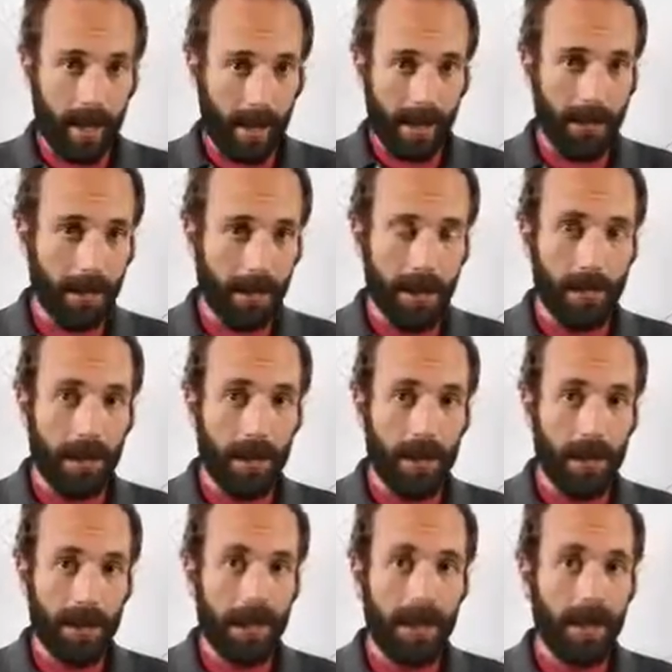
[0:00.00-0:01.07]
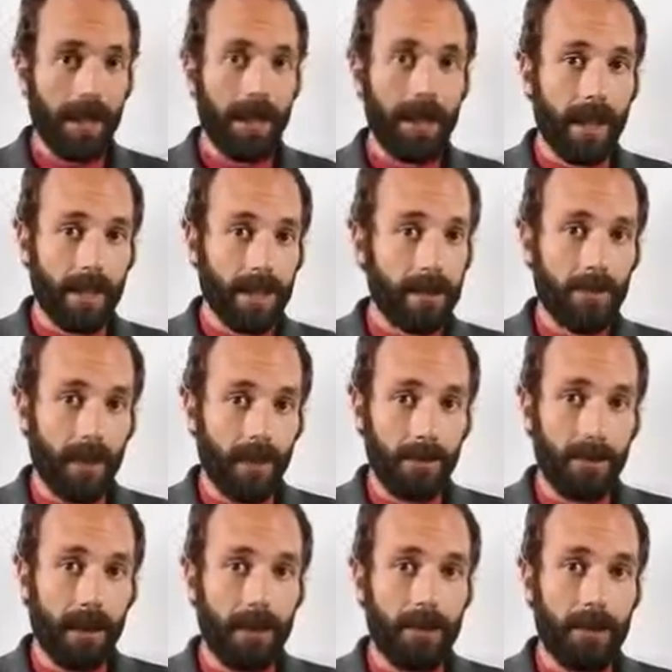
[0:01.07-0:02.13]
a complete model yet, and that's what
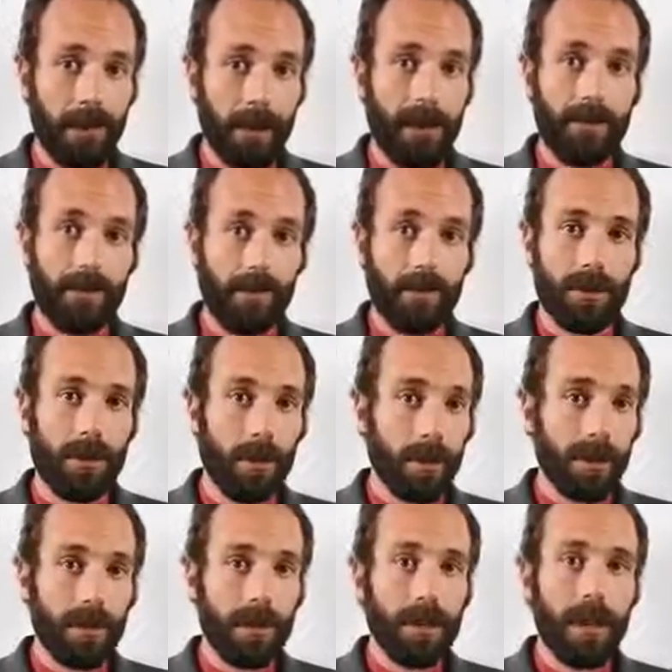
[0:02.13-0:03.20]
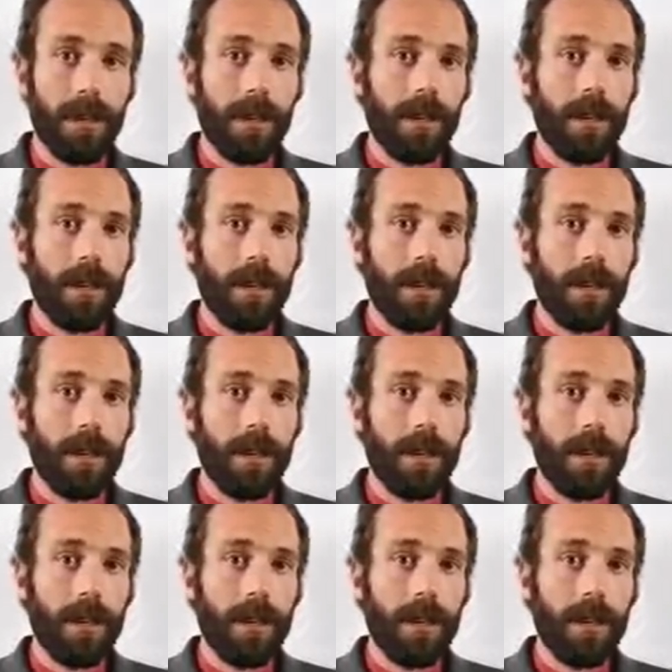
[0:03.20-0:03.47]
we're all working towards.